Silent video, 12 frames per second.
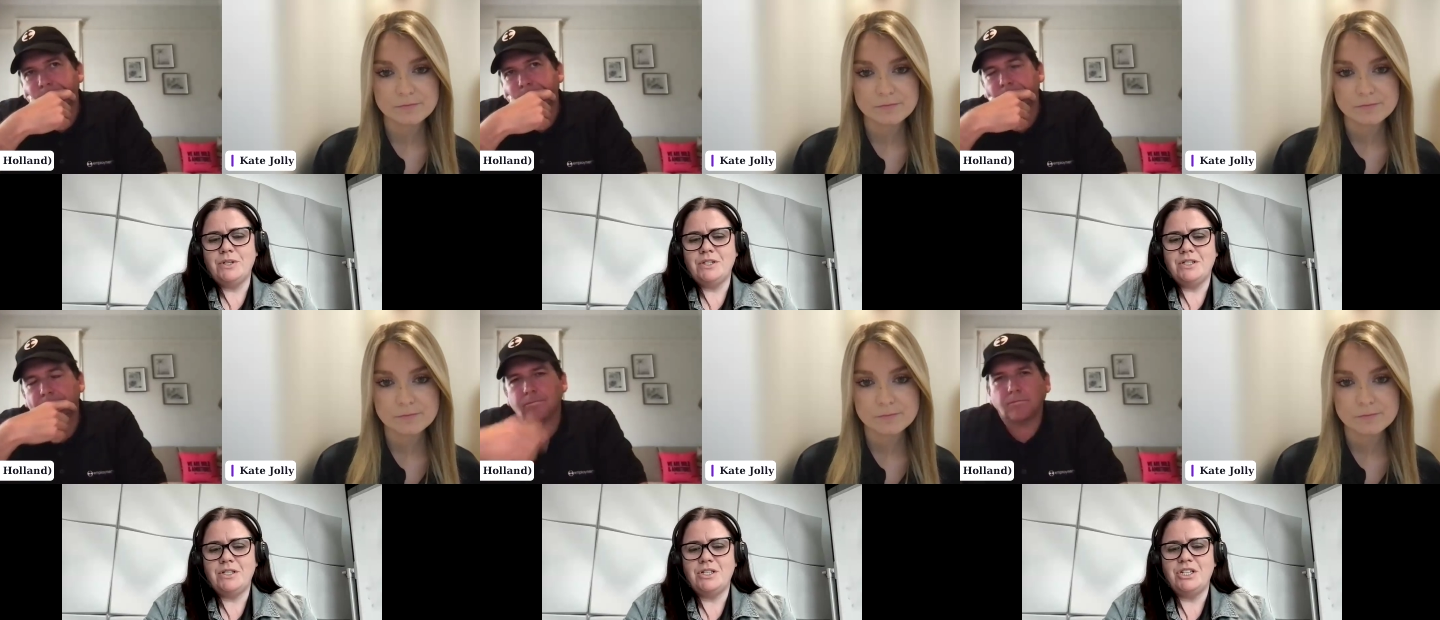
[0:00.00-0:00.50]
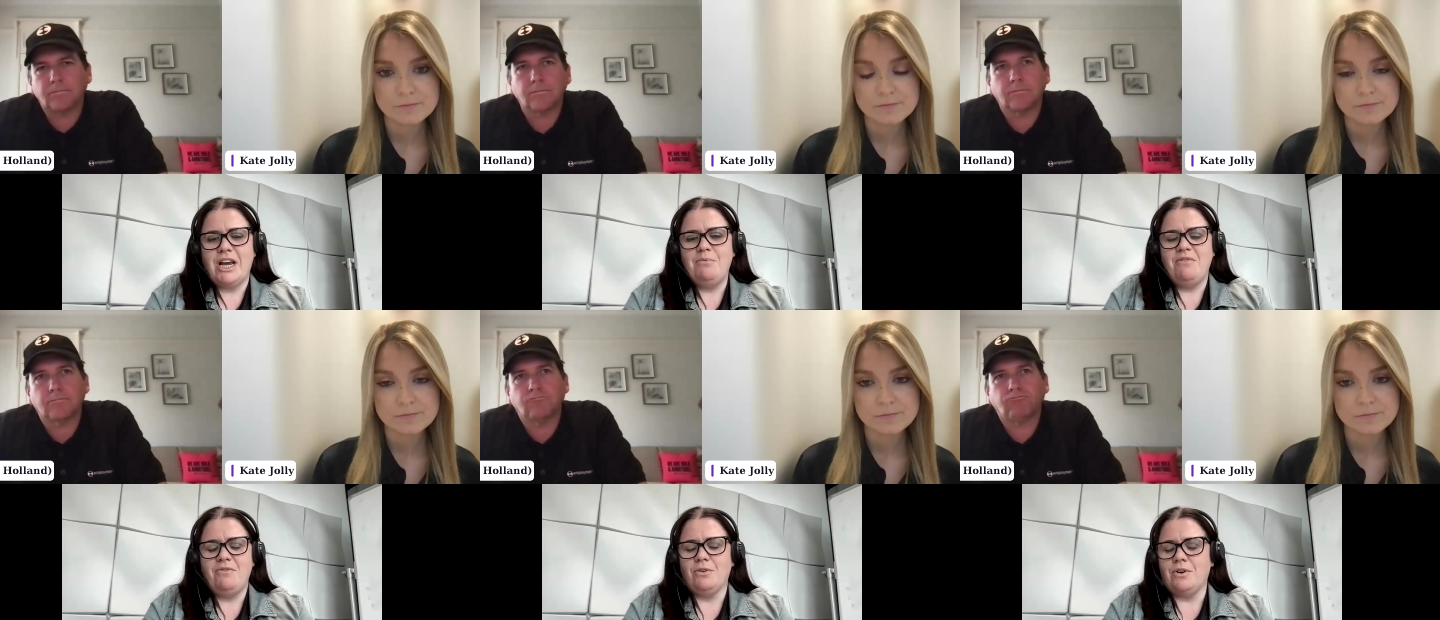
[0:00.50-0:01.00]
Speaker 1: joined the
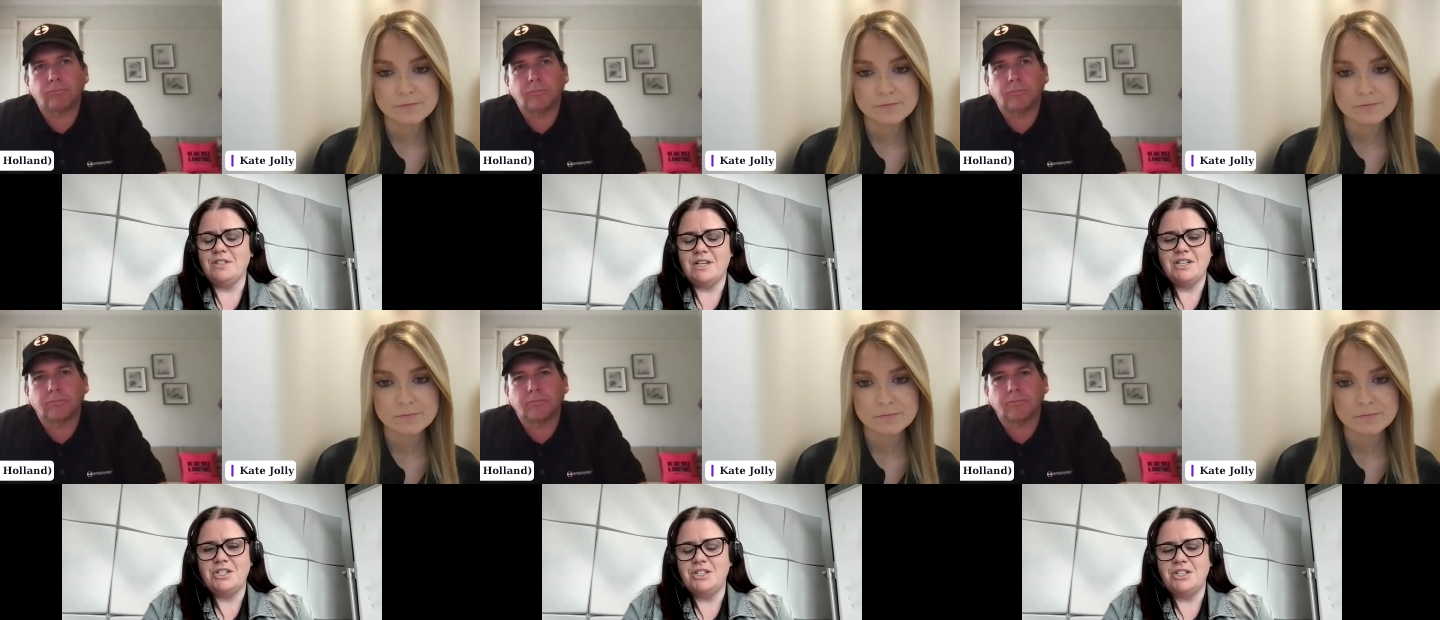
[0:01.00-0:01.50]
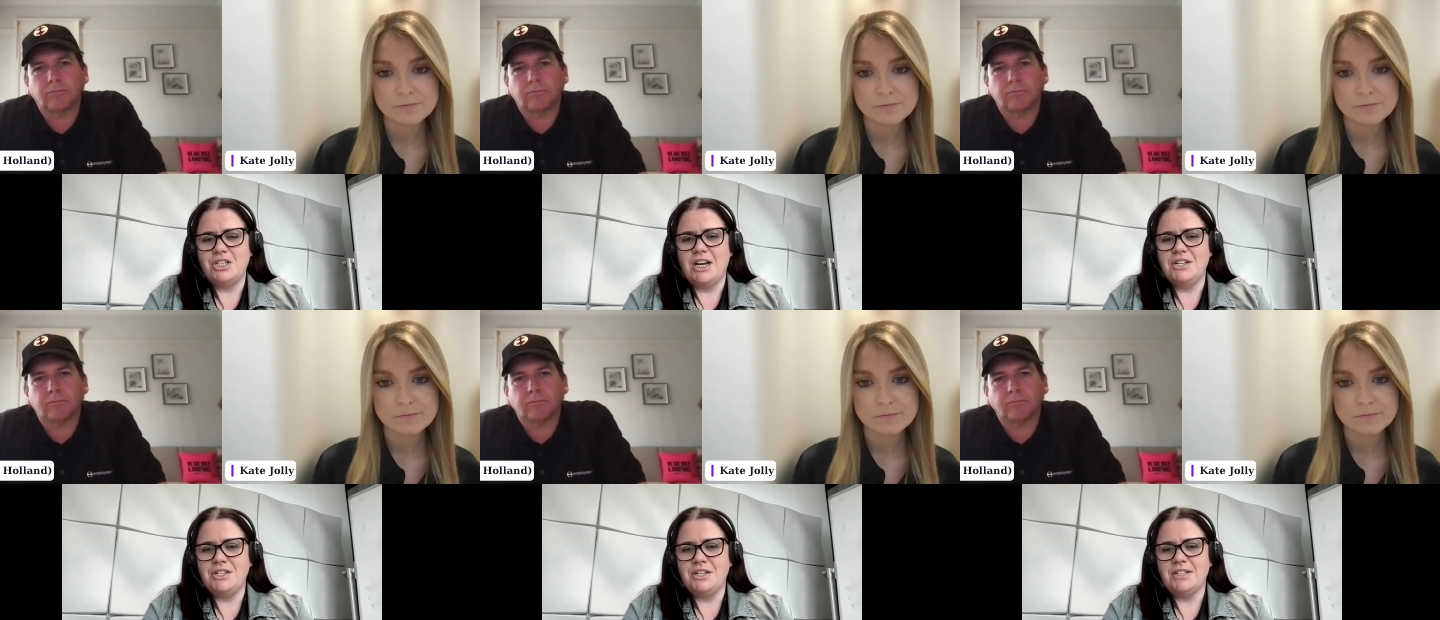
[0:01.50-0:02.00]
shape of the organization is
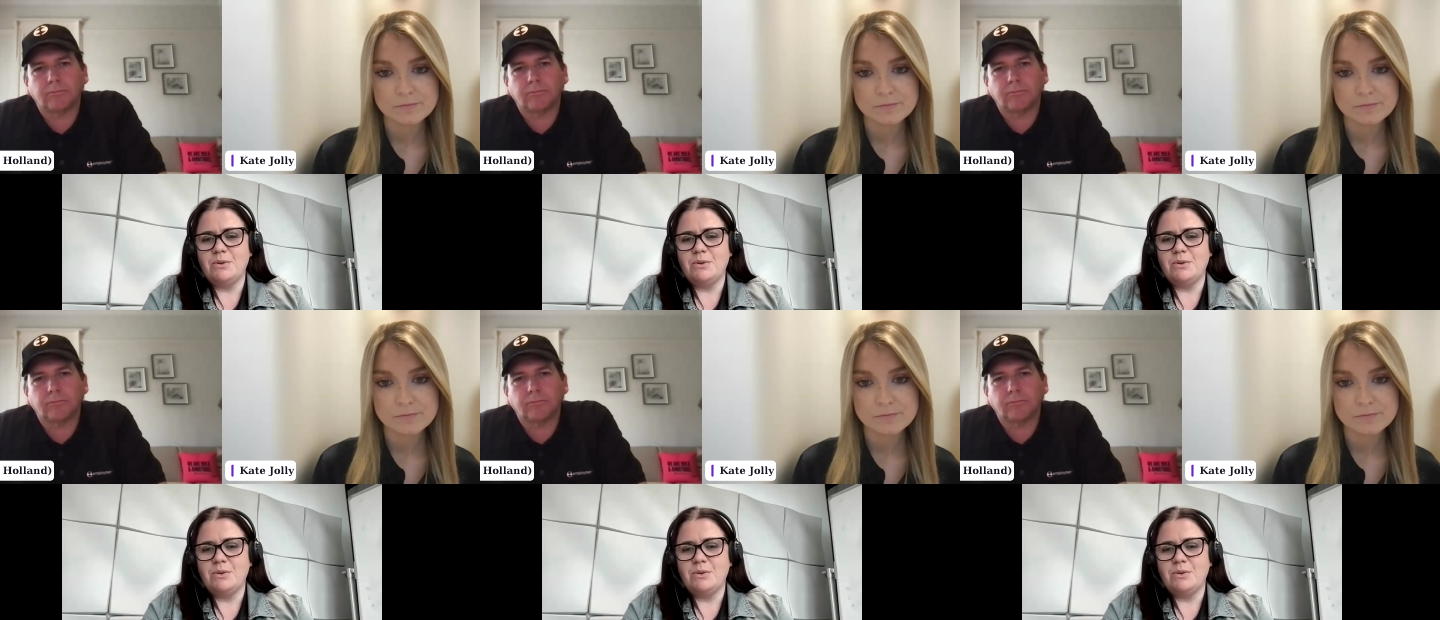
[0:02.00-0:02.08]
changing